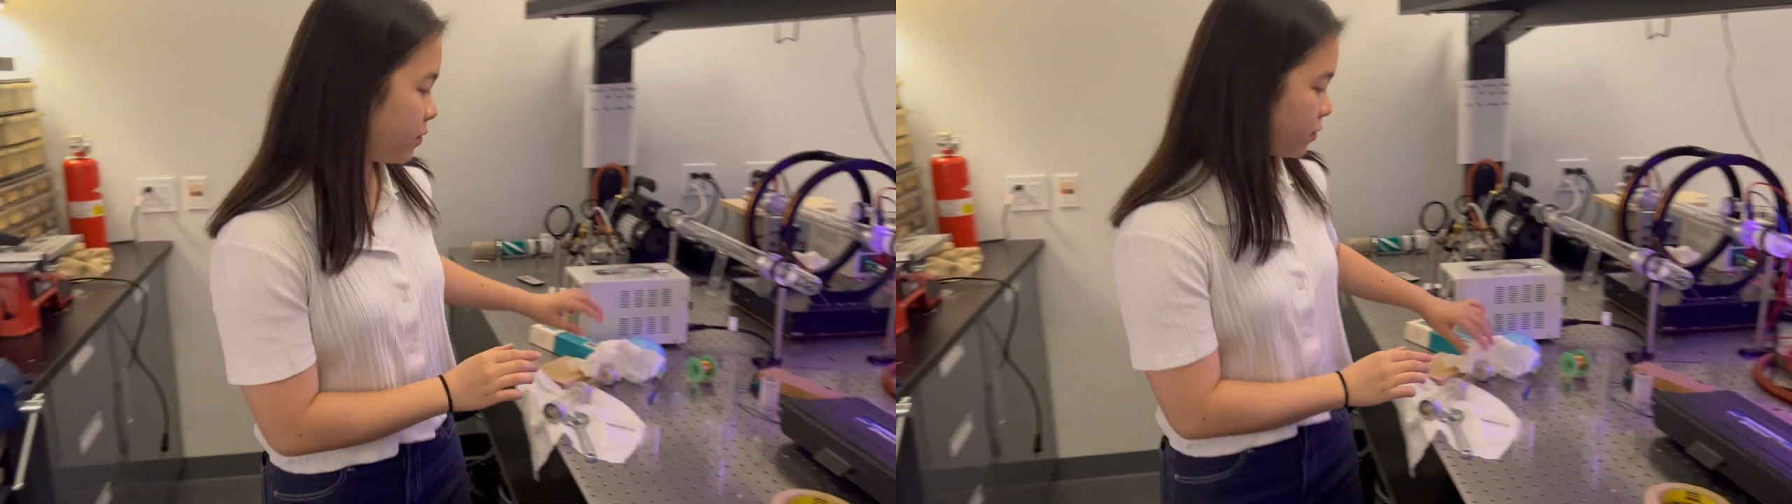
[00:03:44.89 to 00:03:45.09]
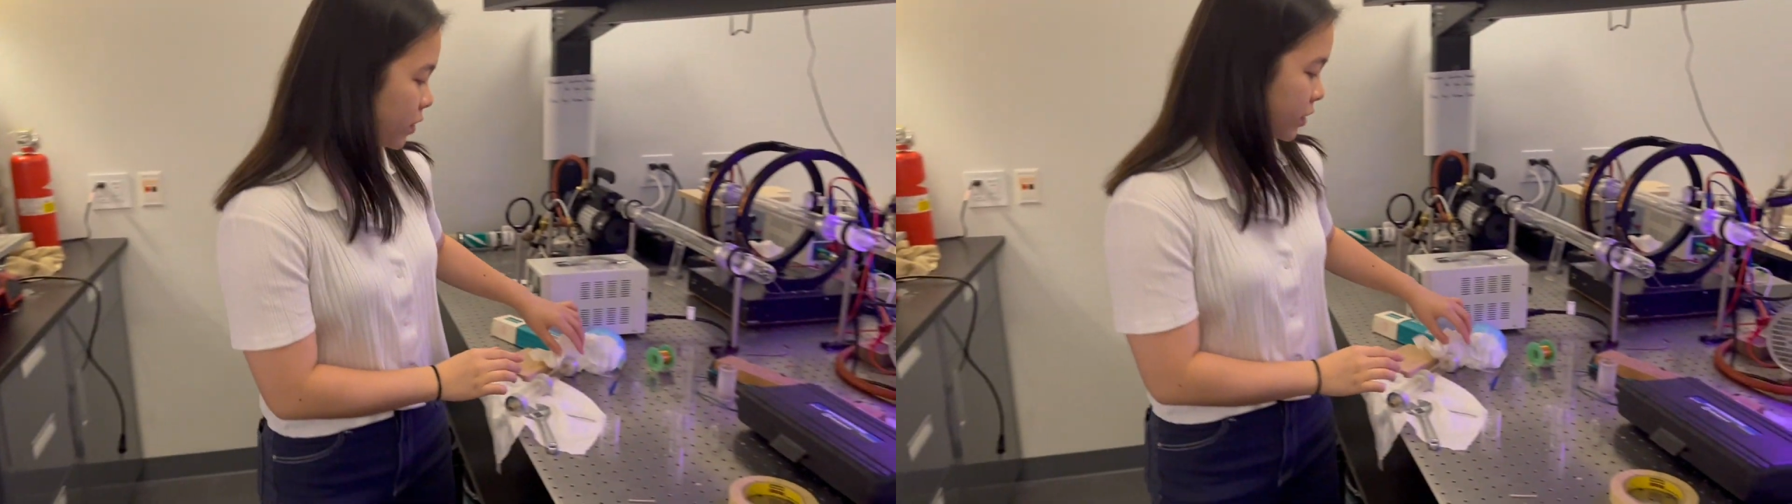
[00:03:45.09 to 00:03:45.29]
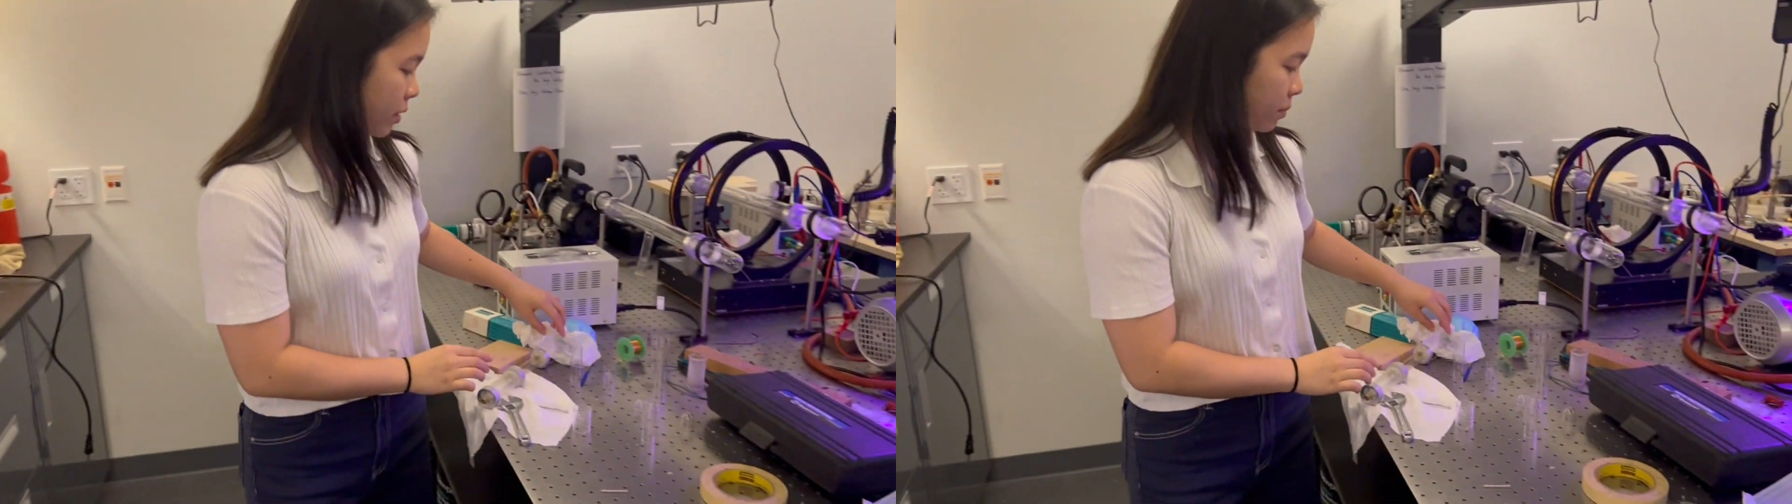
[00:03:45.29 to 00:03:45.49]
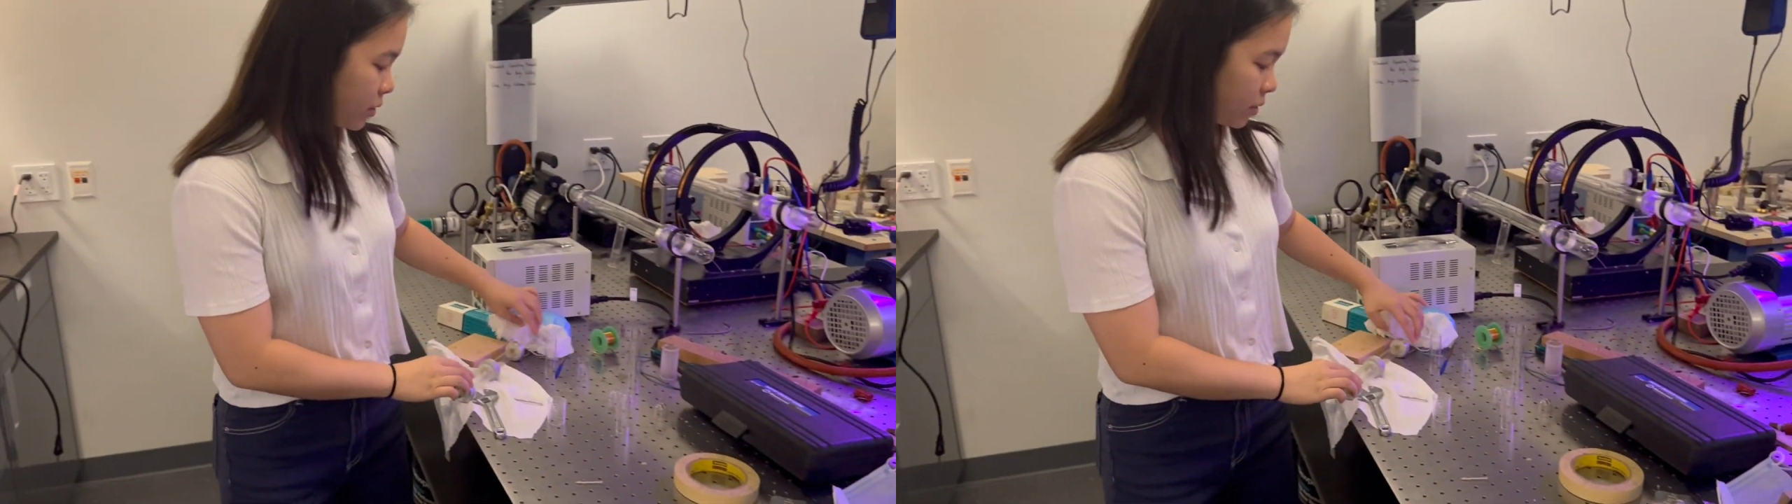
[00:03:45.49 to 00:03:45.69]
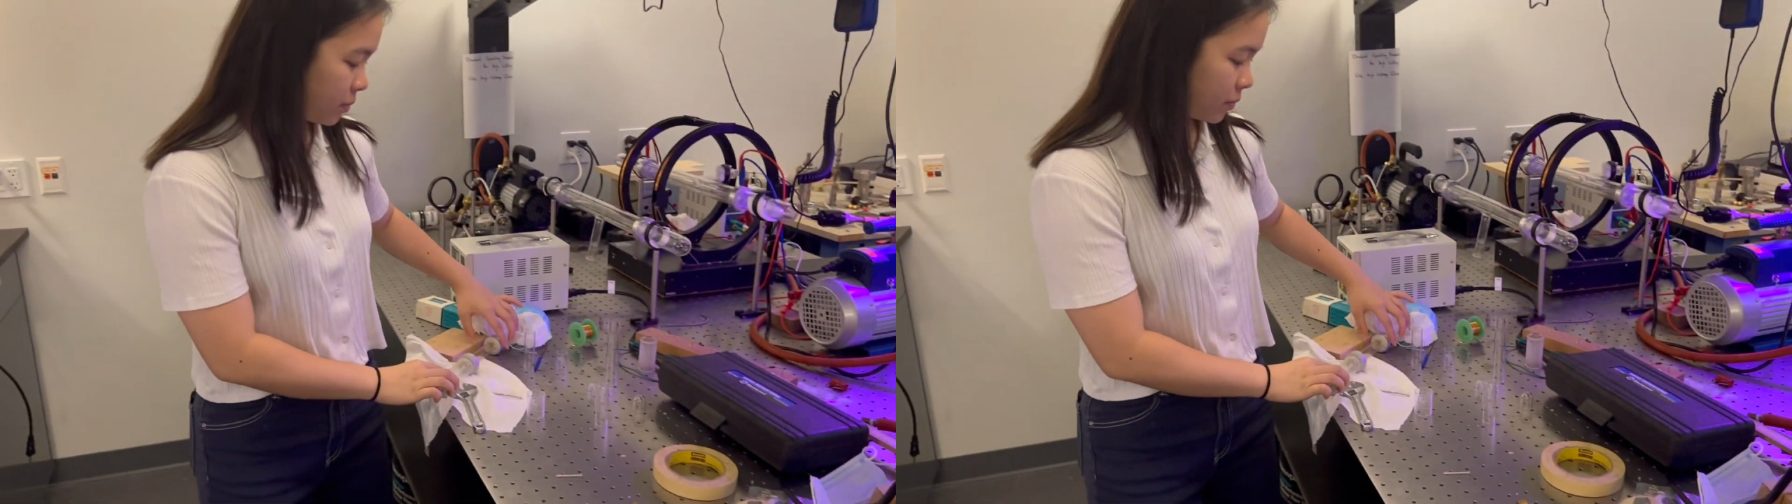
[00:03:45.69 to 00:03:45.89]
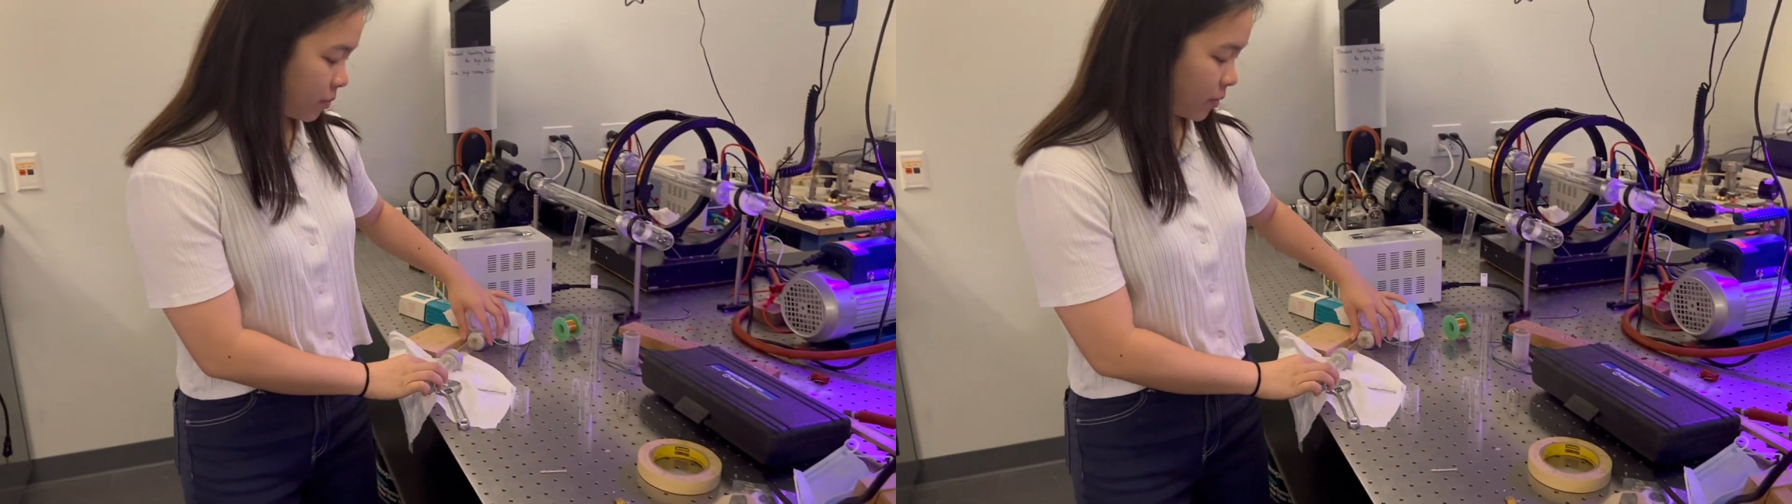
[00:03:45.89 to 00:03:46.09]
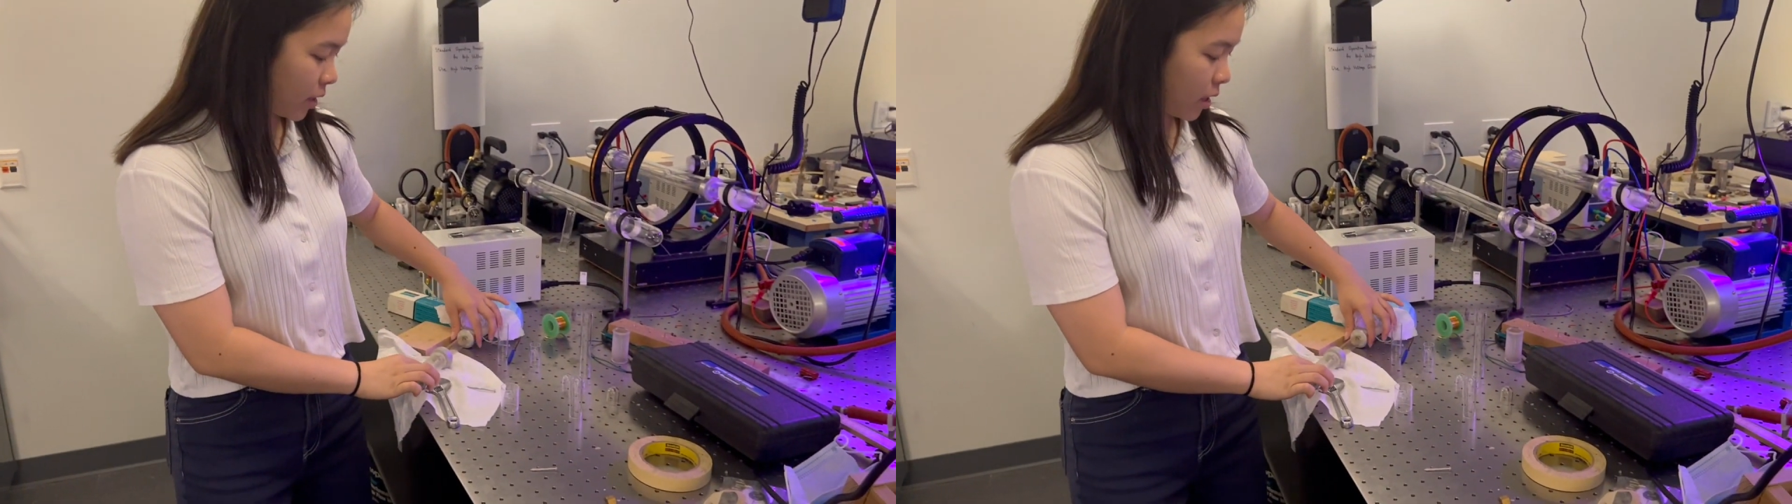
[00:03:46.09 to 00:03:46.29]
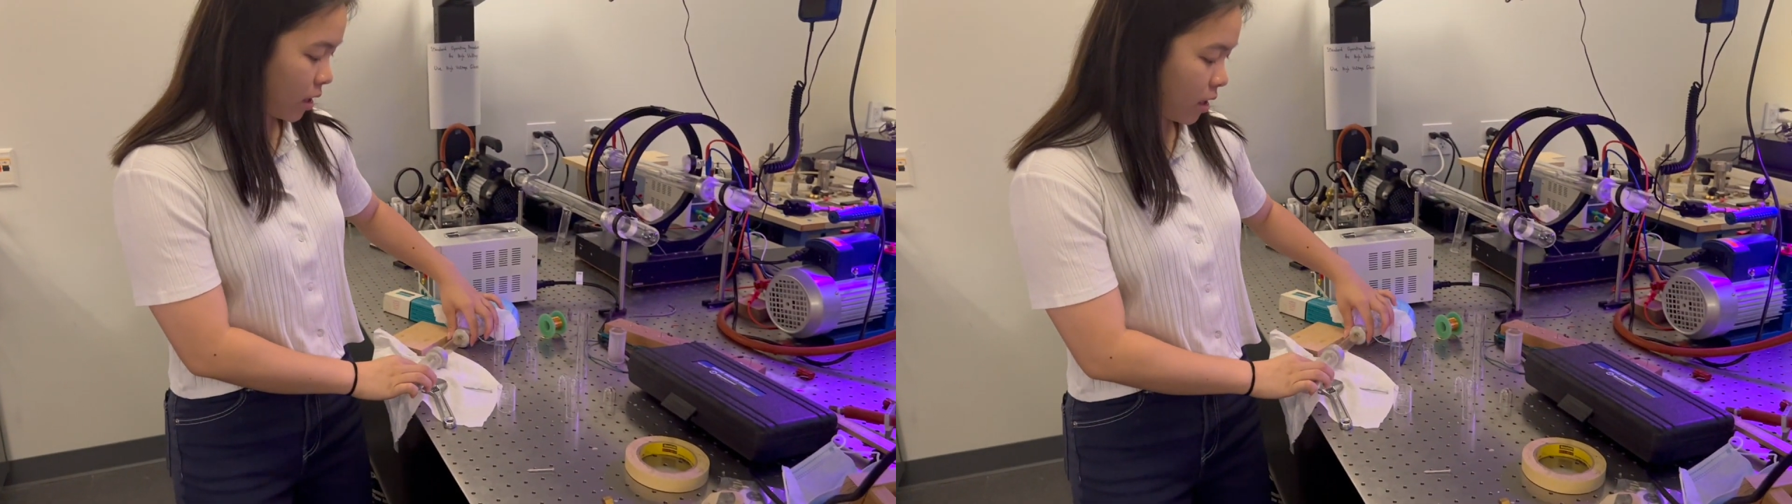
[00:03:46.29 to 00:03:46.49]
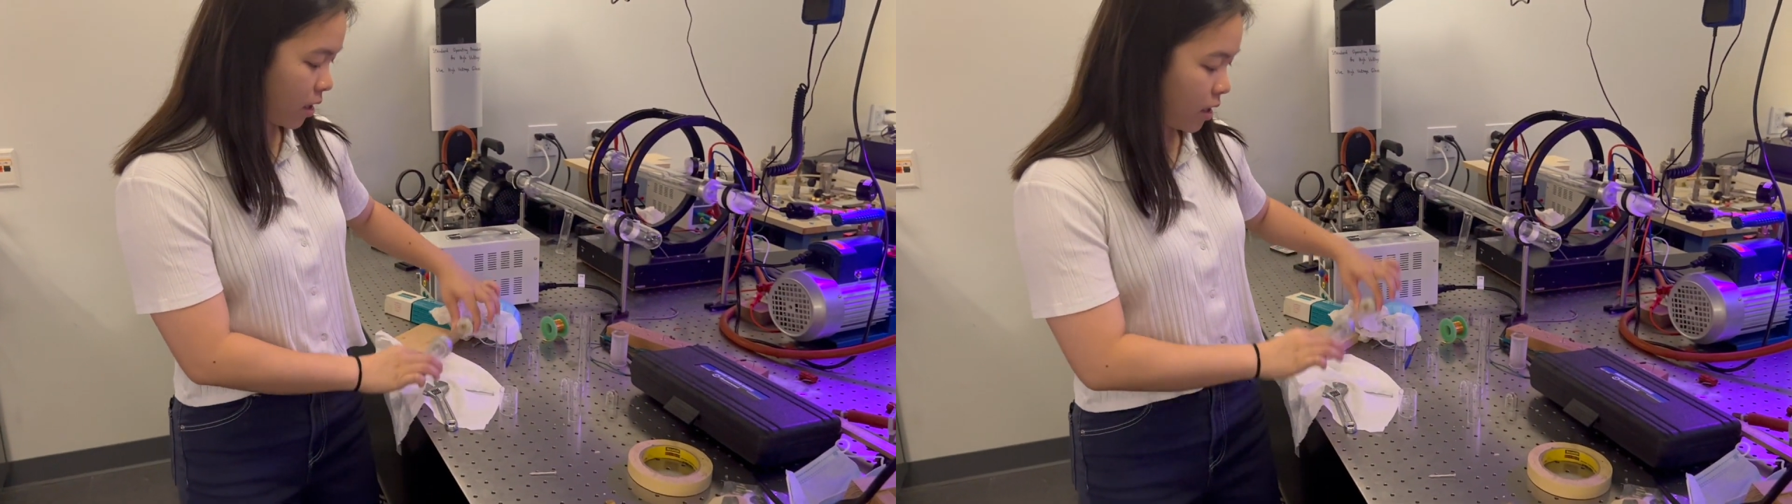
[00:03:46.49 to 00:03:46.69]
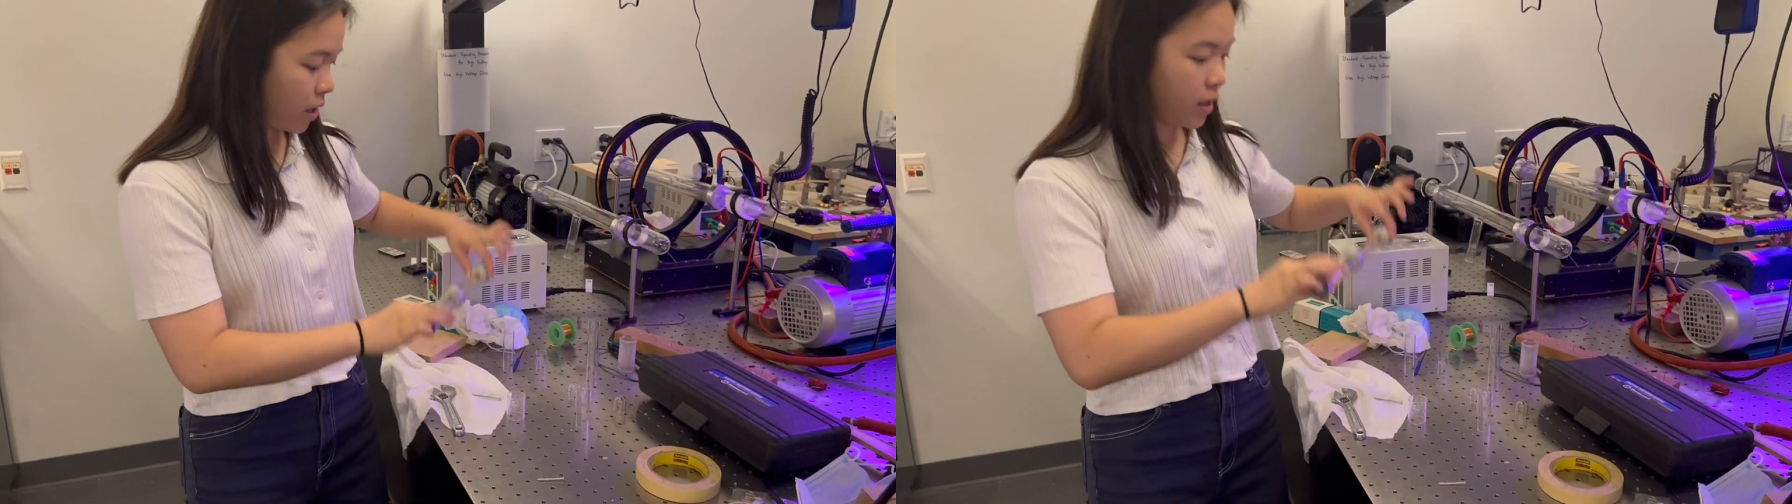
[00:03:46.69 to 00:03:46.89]
For example,
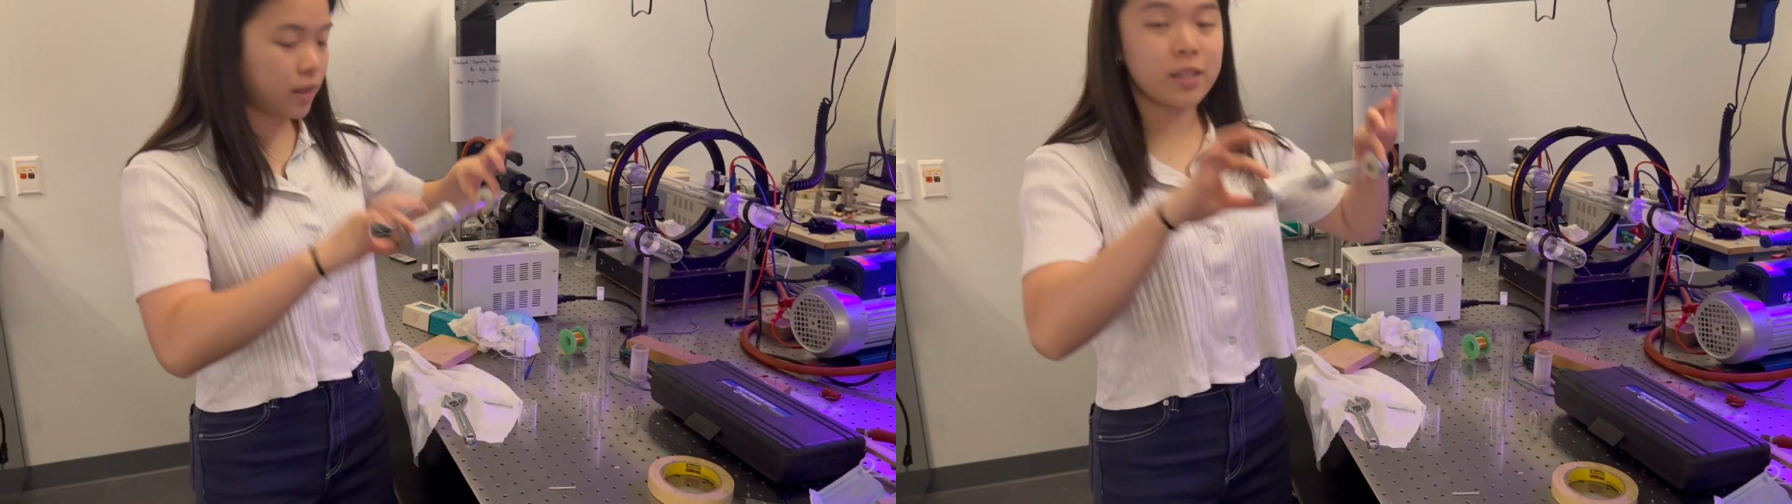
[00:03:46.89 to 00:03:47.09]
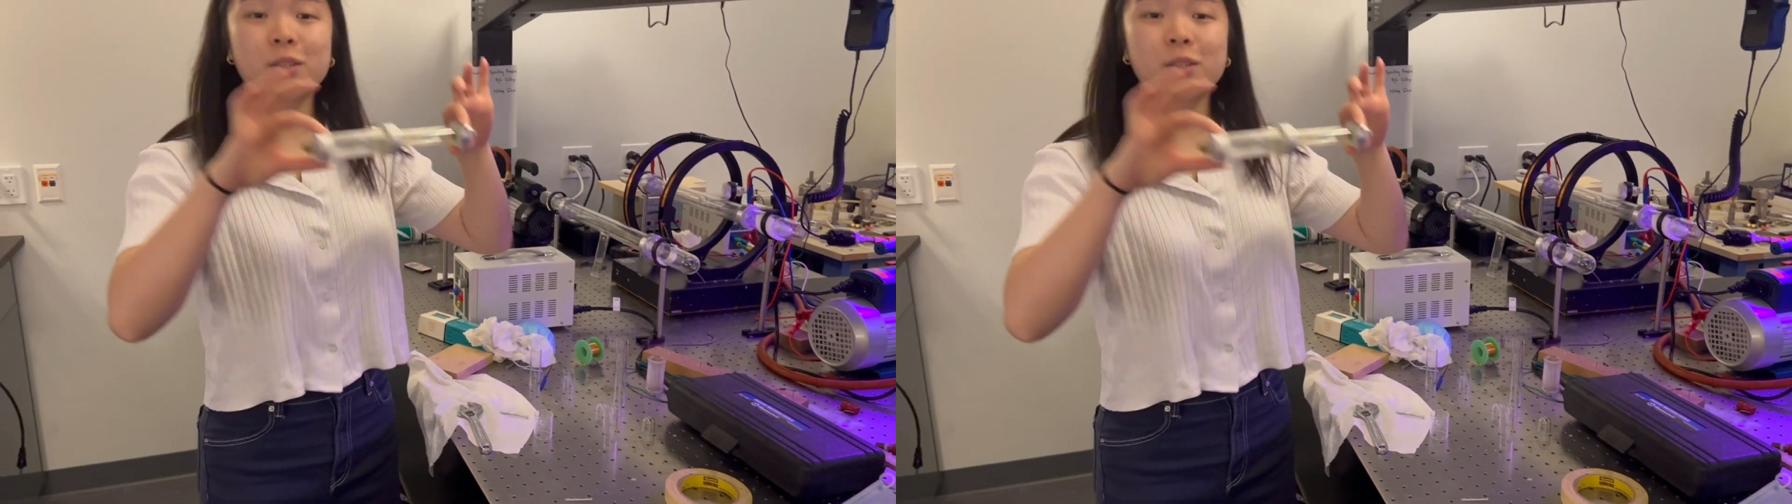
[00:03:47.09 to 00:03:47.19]
this